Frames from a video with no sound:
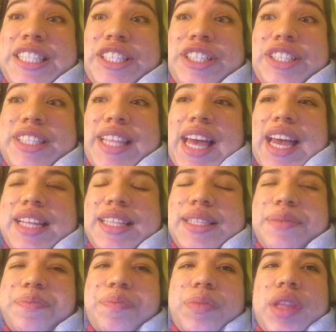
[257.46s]
there's
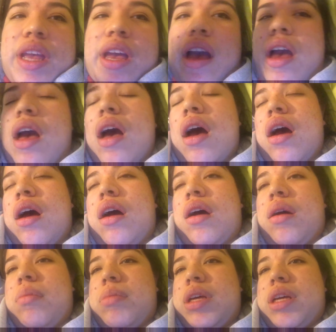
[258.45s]
that.
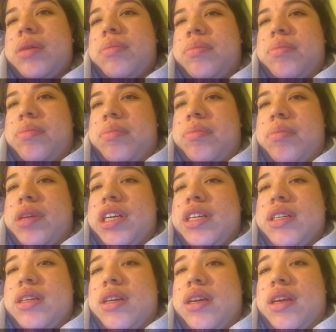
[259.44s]
Um,
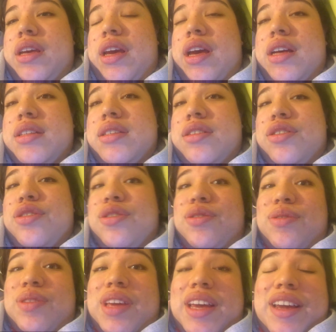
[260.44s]
but yeah, it's a
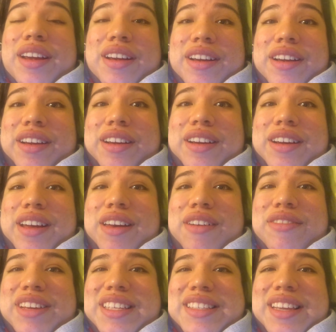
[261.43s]
new year.
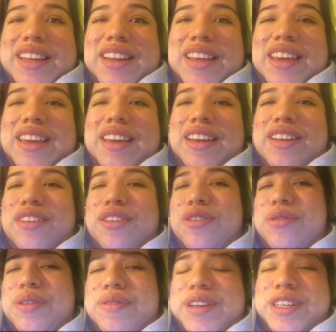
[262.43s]
How exciting!
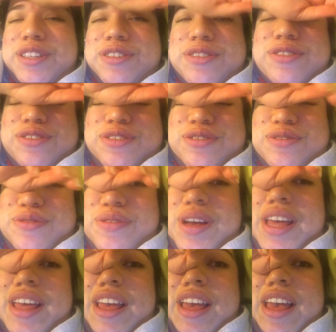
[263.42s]
New adventures, new
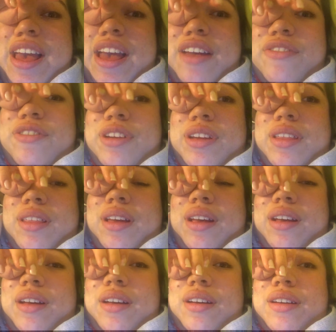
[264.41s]

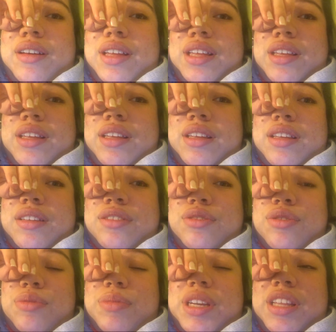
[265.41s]
everything
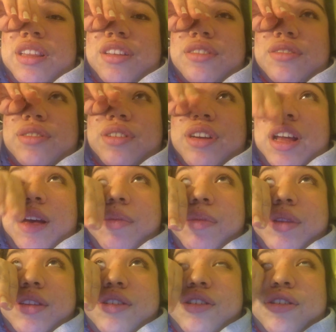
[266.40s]
so many things are going to
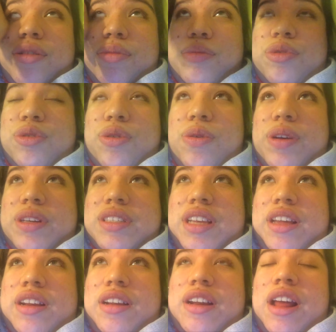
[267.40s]
happen this year. and I'm so
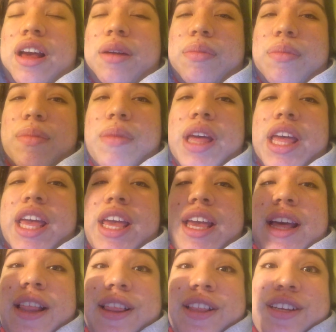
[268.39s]
excited. I'm
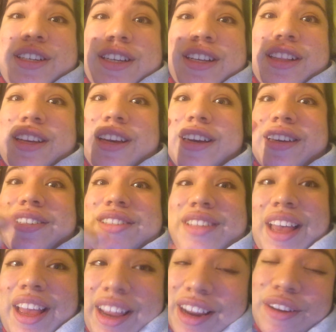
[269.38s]
legitly
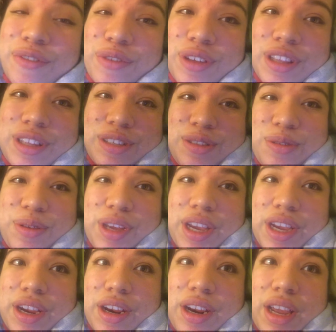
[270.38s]
excited for this new
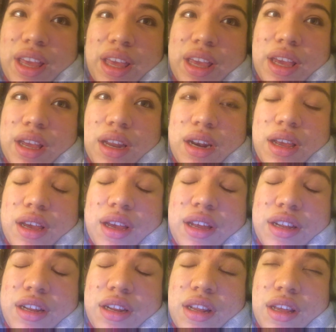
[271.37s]
year, and
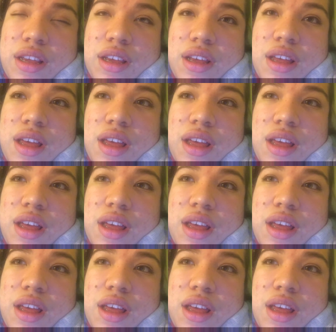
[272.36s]
I